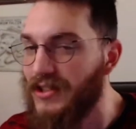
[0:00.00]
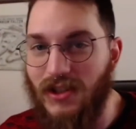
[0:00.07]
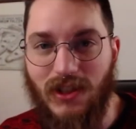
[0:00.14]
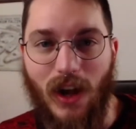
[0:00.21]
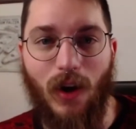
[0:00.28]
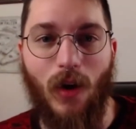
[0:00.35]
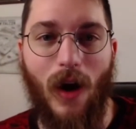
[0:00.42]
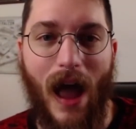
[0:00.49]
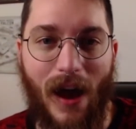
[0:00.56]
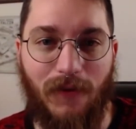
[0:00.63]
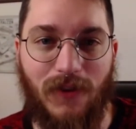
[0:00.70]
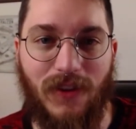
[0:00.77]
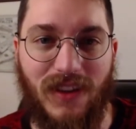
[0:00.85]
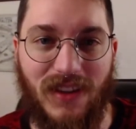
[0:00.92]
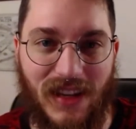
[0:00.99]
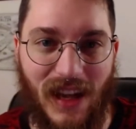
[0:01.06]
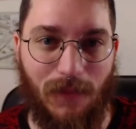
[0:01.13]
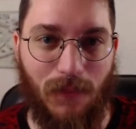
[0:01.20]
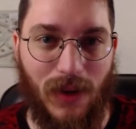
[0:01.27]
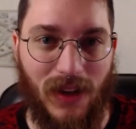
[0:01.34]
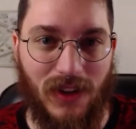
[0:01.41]
So after the
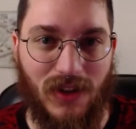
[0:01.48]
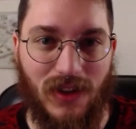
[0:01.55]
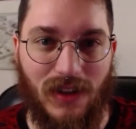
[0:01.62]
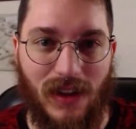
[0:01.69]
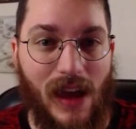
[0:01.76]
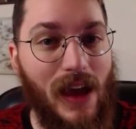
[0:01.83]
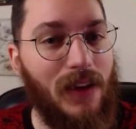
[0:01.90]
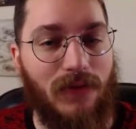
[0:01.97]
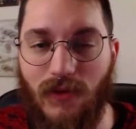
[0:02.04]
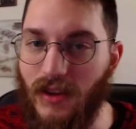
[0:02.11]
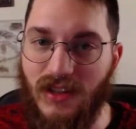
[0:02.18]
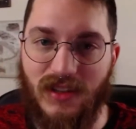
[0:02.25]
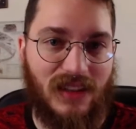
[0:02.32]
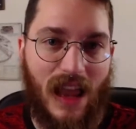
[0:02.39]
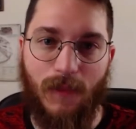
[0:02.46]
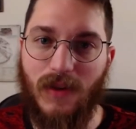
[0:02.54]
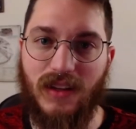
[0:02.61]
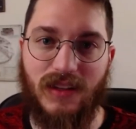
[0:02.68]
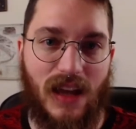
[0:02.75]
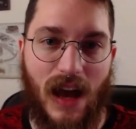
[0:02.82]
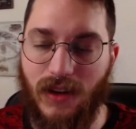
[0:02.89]
second pitch, the same
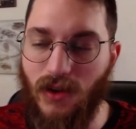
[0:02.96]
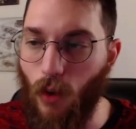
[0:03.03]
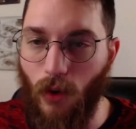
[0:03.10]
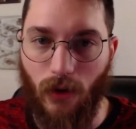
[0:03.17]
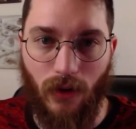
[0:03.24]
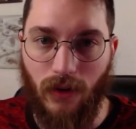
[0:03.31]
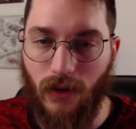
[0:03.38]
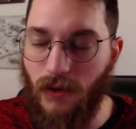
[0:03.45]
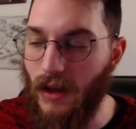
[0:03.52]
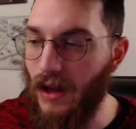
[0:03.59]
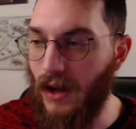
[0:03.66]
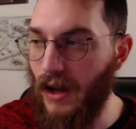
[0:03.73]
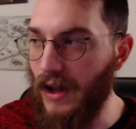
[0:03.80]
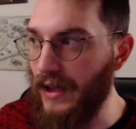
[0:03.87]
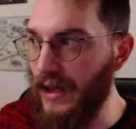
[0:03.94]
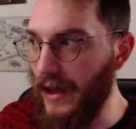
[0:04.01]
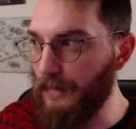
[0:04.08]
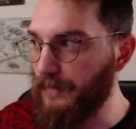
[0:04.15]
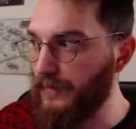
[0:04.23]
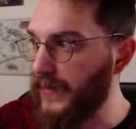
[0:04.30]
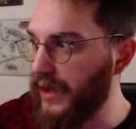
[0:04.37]
exact order
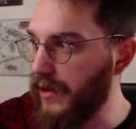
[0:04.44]
again.